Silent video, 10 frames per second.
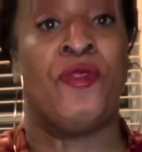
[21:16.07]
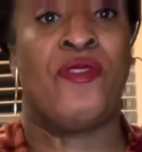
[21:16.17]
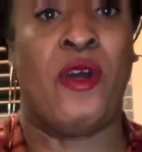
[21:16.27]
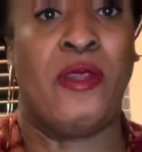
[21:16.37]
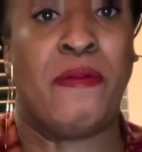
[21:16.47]

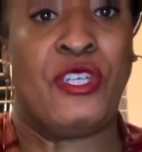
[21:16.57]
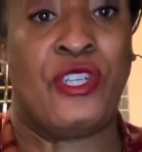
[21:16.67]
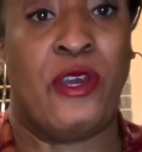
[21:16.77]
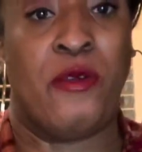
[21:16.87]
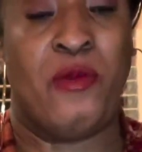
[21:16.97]
So let me
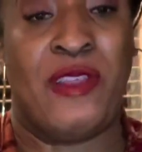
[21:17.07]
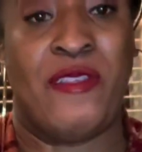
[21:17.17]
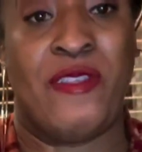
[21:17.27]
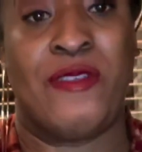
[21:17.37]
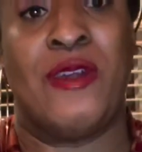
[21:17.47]
show you what this
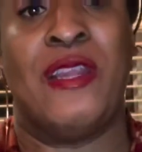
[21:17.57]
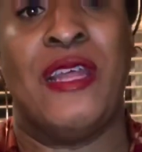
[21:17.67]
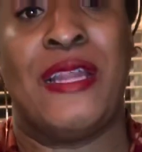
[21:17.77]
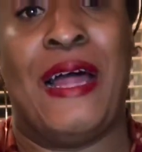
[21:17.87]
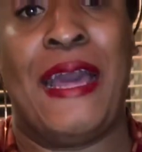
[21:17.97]
is gonna
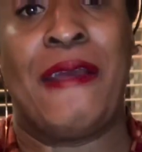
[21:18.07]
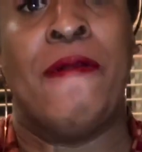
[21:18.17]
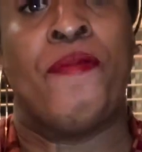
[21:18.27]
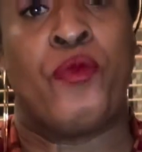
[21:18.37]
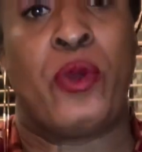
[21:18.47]
look like.
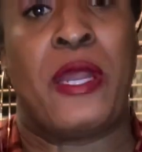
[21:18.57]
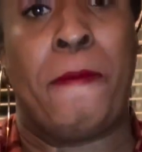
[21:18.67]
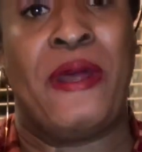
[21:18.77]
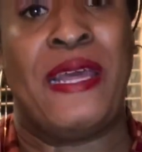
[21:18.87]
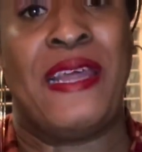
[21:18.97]
We're gonna
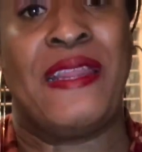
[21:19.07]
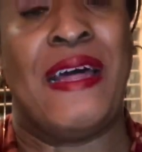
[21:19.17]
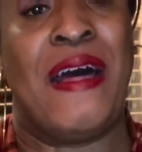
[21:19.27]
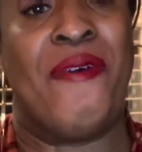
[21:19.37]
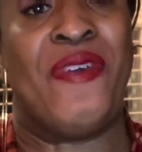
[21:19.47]
put it in the
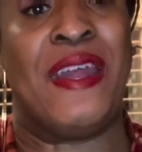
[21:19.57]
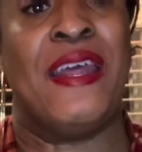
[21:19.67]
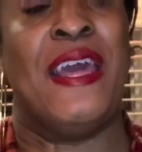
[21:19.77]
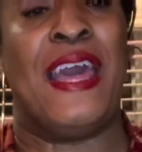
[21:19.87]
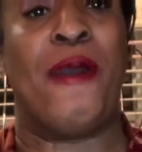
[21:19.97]
oven
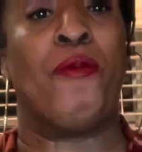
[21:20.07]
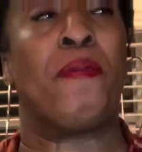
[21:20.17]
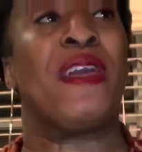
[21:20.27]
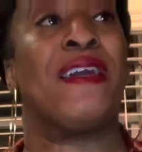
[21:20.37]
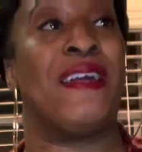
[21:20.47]
and we'll
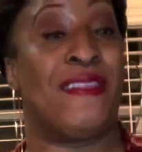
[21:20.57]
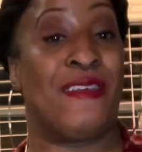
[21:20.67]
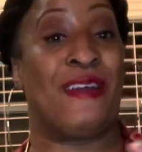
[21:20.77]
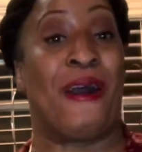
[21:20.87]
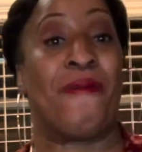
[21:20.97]
be good to
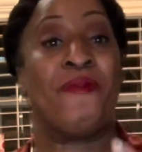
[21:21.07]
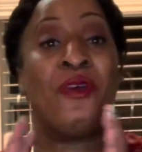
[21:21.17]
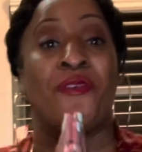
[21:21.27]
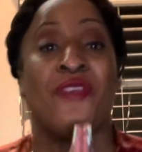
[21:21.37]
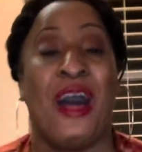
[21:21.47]
go.
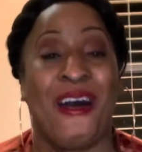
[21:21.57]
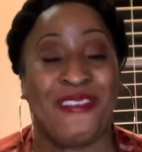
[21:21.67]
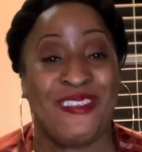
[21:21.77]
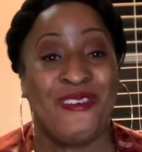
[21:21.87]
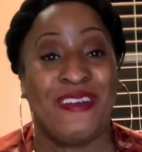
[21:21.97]
So I'll
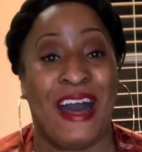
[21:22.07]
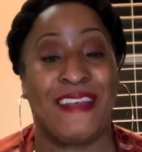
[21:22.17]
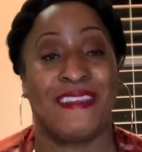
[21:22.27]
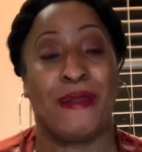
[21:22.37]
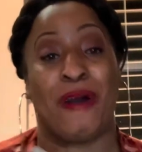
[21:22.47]
see you
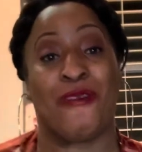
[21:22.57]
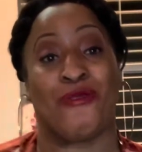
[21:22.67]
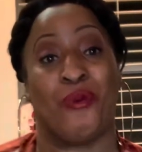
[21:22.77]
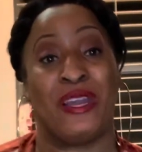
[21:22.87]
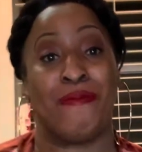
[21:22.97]
guys in about
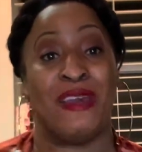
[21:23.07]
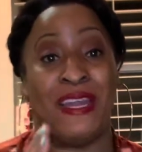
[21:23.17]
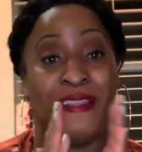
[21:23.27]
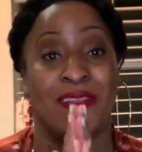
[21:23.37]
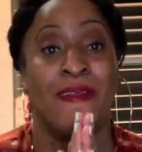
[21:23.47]
20
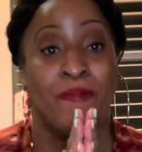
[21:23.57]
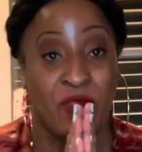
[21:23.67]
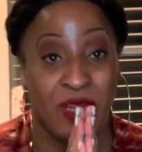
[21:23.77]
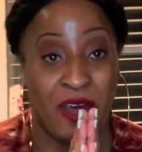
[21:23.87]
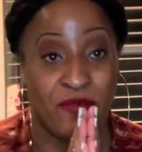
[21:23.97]
minutes.
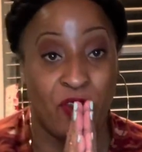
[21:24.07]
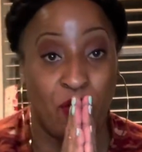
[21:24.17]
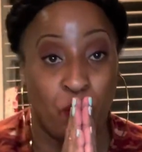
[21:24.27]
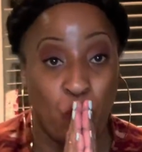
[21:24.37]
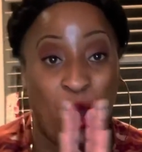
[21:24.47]
Love
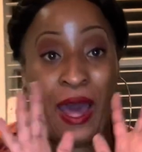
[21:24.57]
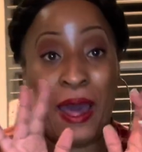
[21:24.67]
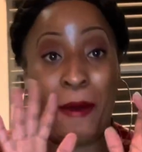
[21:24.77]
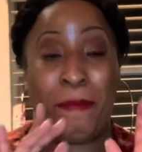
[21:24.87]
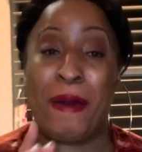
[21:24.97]
you.
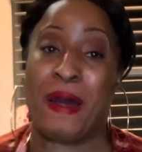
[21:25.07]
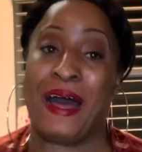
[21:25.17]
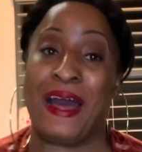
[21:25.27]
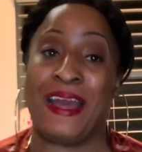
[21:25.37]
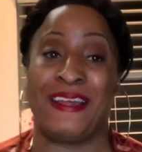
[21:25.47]

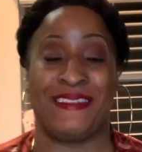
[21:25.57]
Bye-bye.